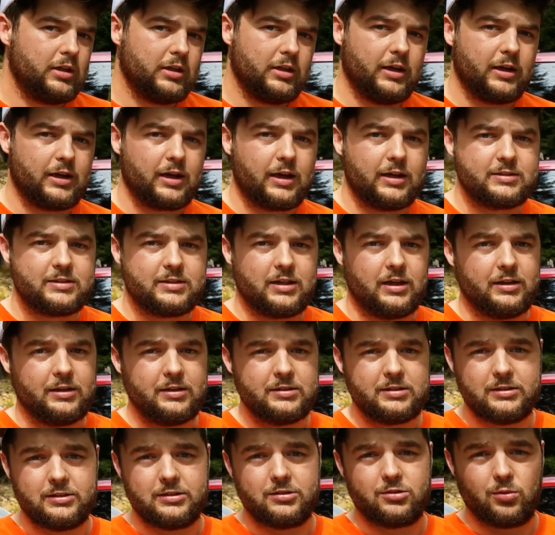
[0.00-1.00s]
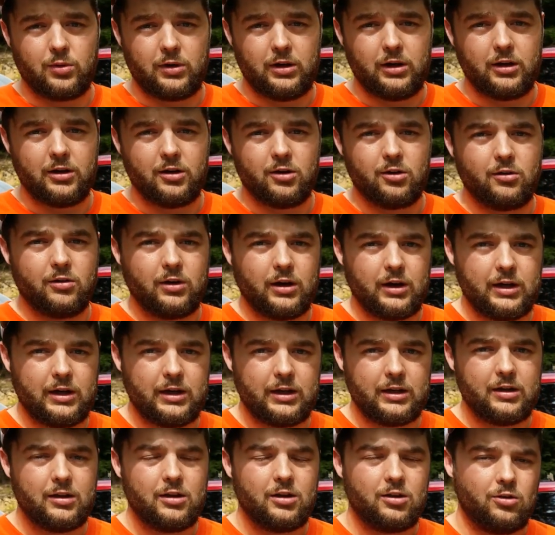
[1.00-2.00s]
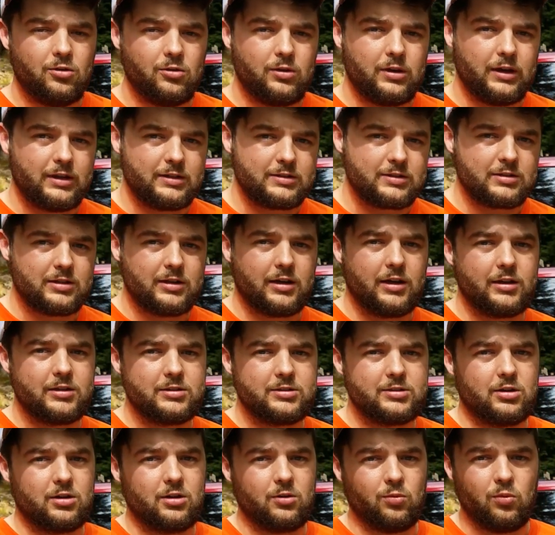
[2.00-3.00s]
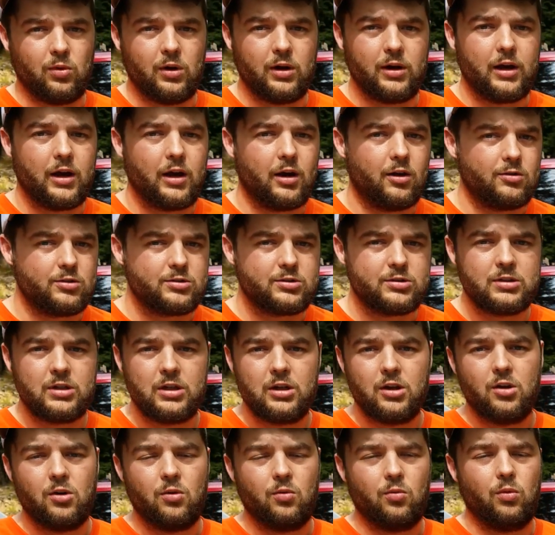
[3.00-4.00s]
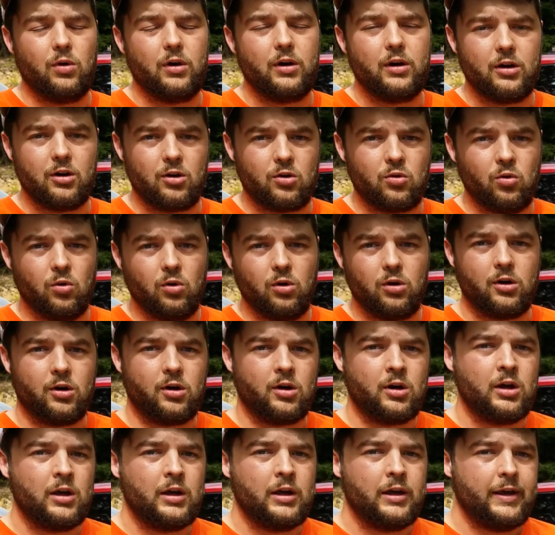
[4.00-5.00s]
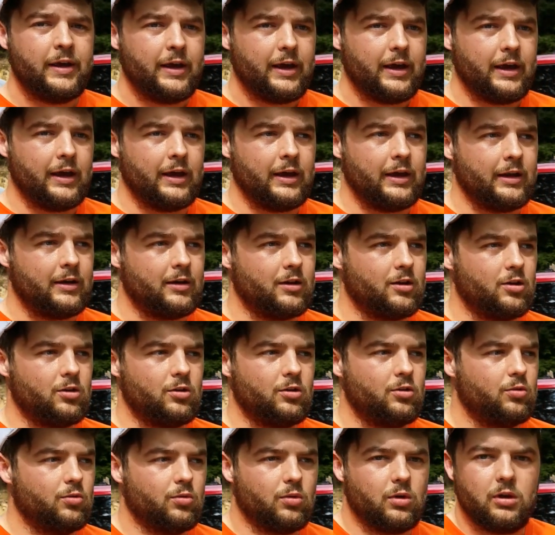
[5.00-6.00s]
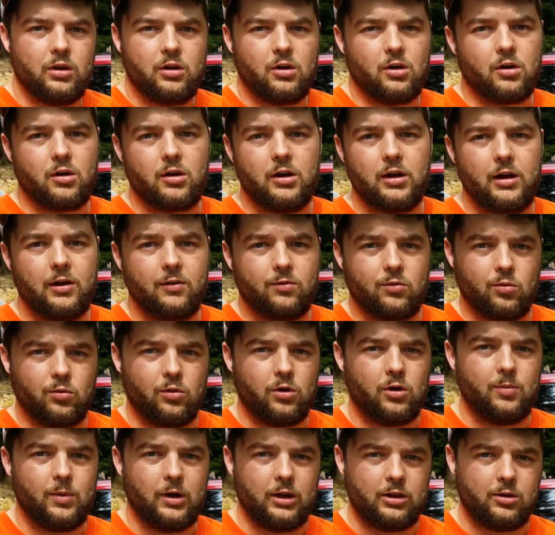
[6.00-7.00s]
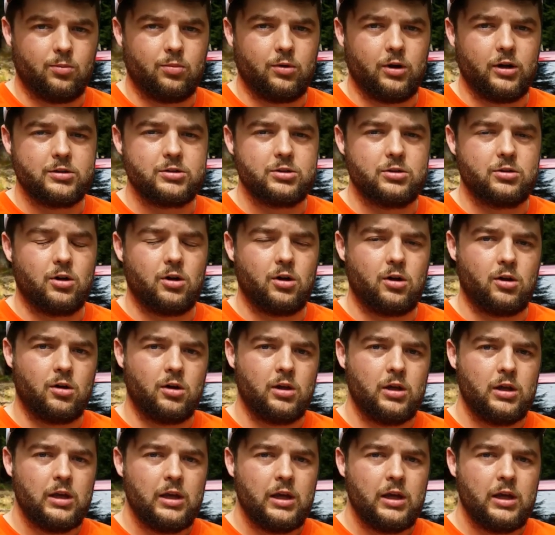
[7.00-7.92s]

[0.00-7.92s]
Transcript: Like I said, this is 300 grain. You get slugs that are 1 ounce, 1 1/4, and you really aren't going to have to worry about the brush at all.